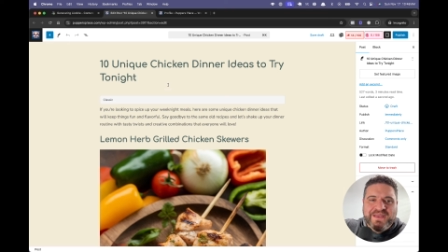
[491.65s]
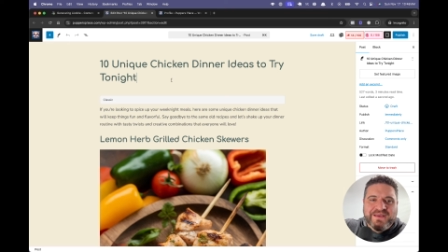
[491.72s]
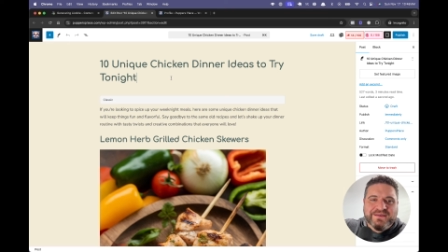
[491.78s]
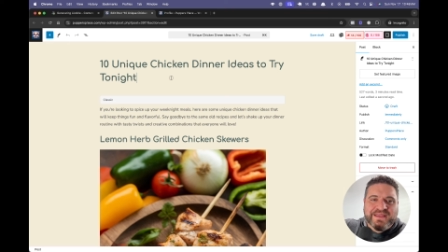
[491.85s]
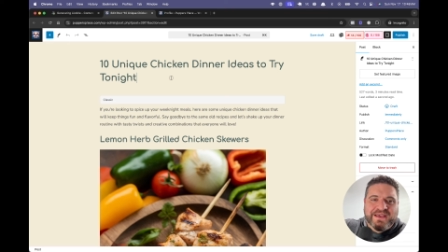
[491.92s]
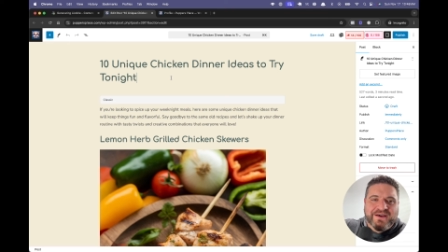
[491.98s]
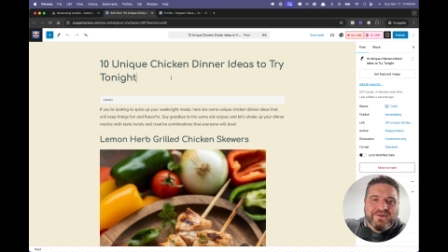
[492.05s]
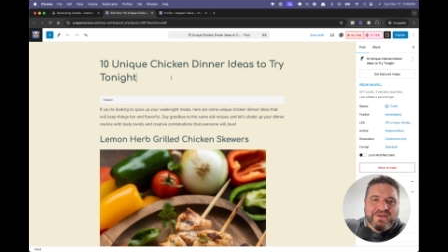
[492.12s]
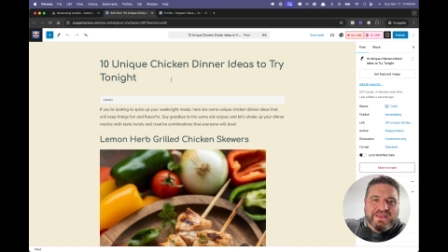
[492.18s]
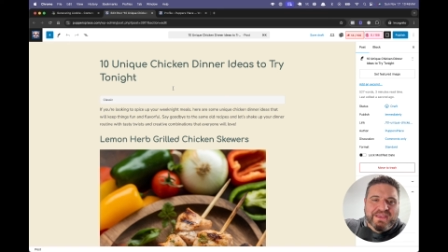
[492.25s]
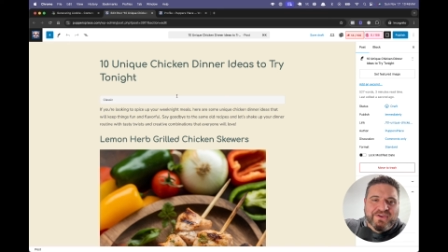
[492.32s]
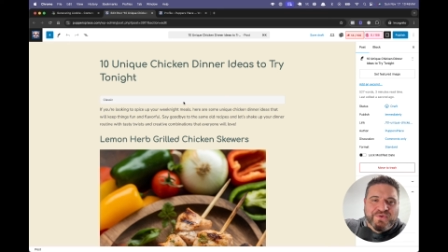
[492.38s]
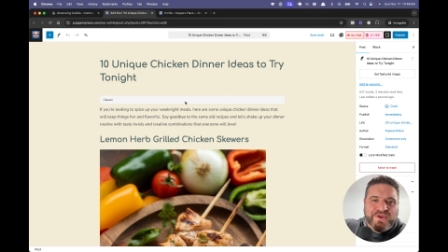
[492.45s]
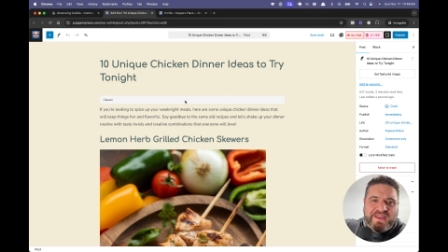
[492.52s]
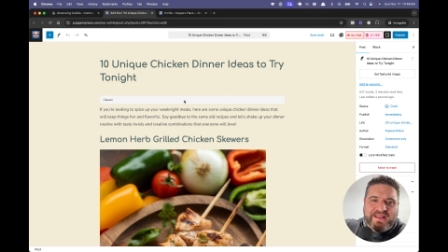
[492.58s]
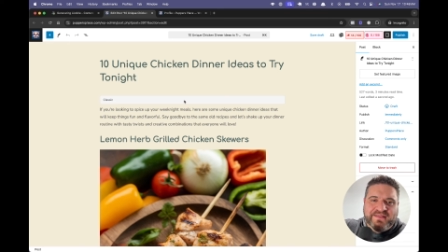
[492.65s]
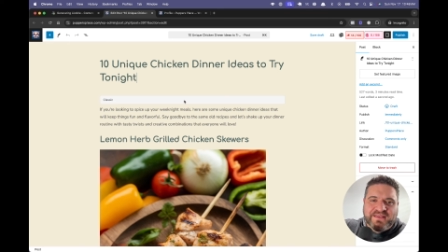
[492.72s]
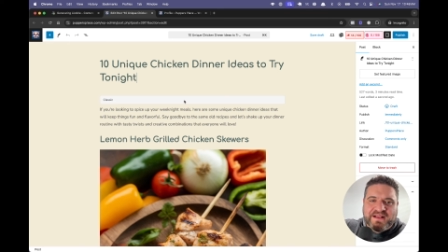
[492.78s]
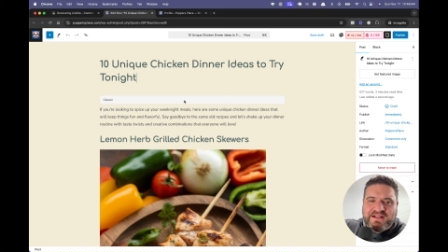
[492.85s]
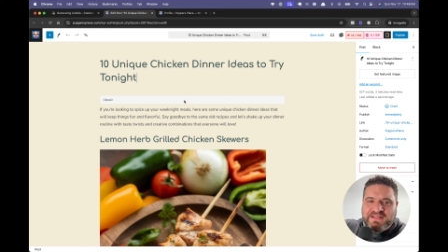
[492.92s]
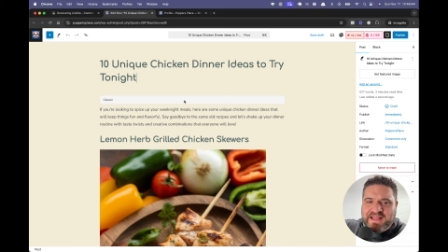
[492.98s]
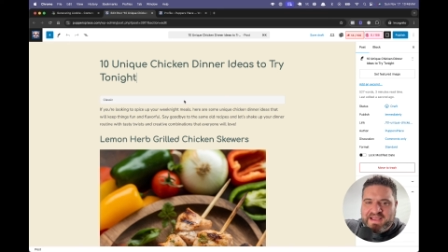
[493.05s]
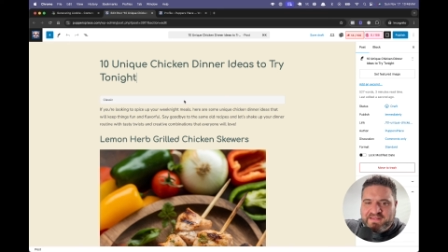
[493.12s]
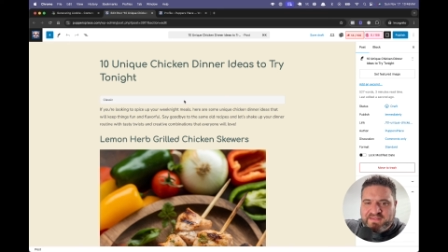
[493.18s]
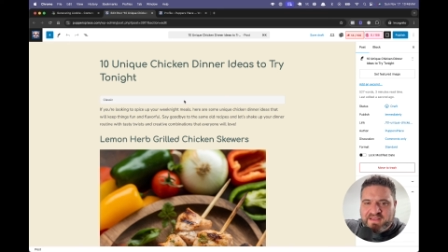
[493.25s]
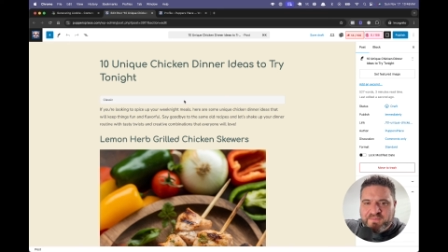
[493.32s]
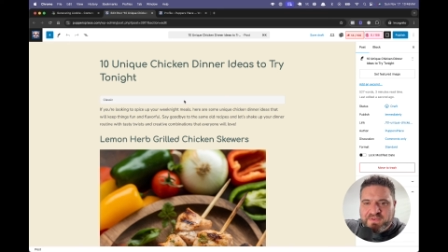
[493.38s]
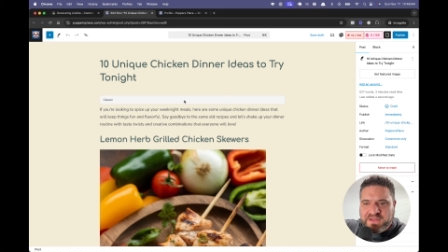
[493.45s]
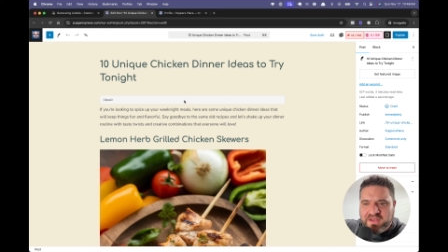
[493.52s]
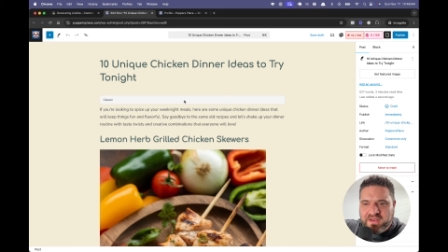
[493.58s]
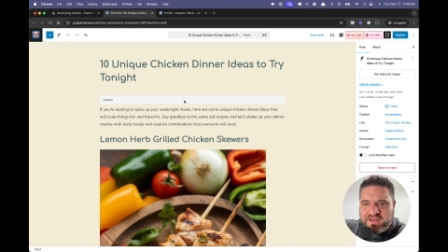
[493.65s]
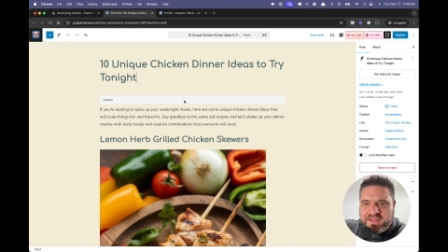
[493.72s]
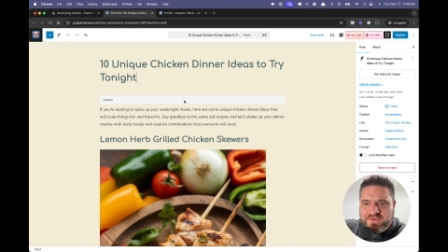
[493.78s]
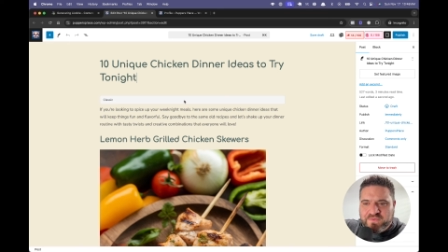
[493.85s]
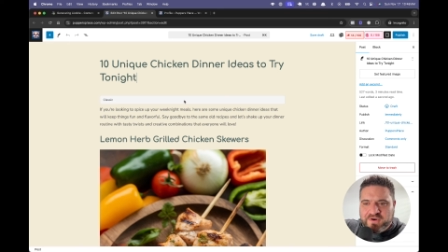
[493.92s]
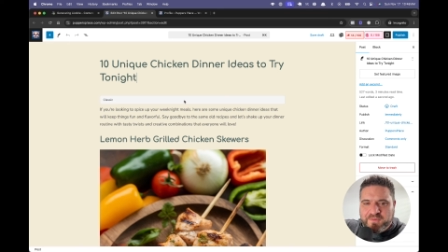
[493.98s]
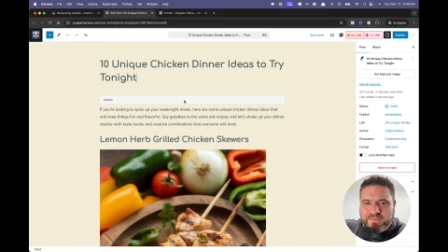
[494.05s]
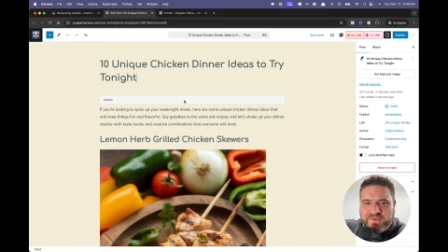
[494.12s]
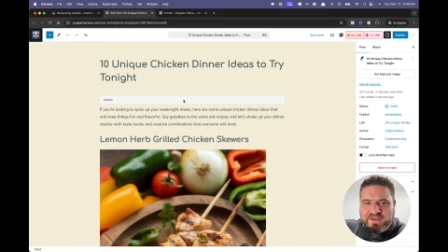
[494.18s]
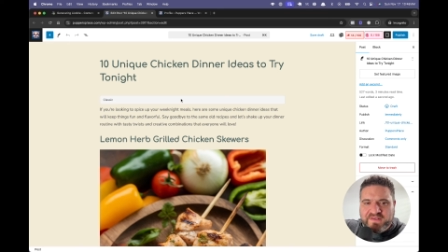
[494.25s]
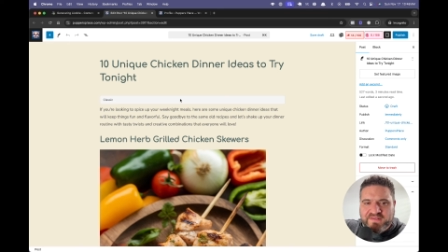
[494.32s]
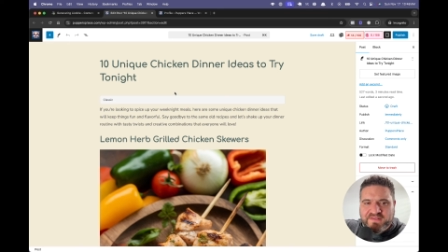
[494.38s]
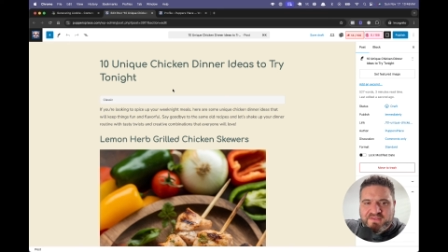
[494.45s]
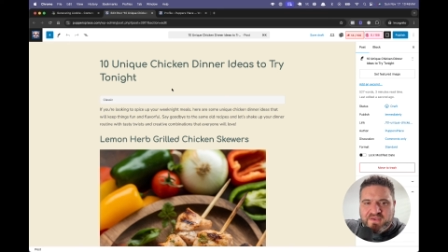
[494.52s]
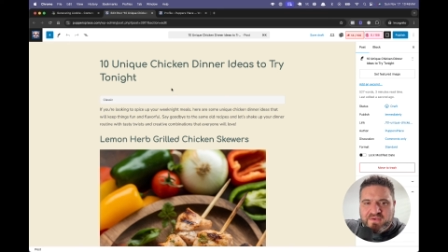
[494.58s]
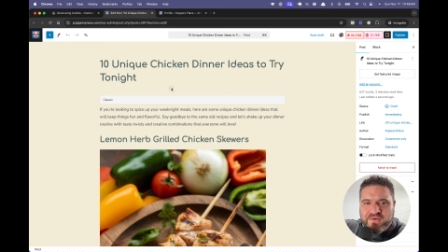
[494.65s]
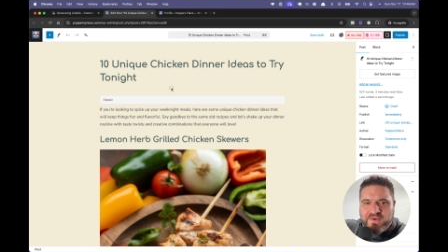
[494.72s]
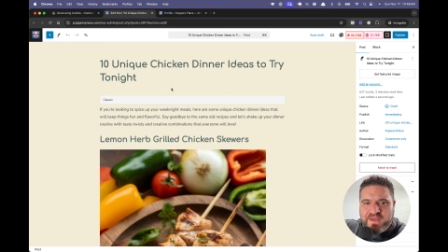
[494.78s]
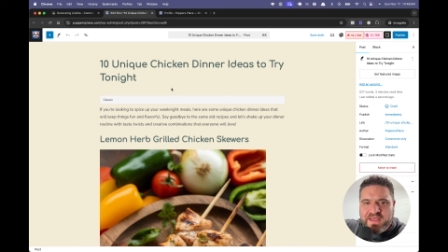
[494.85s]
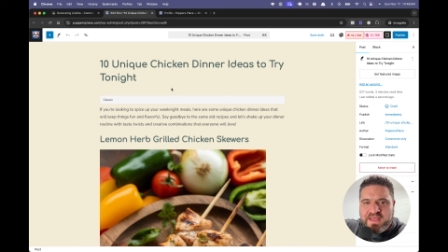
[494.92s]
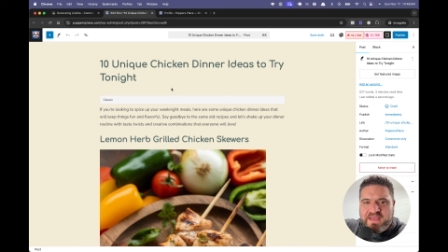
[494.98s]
Now, it creates a classic block in WordPress. So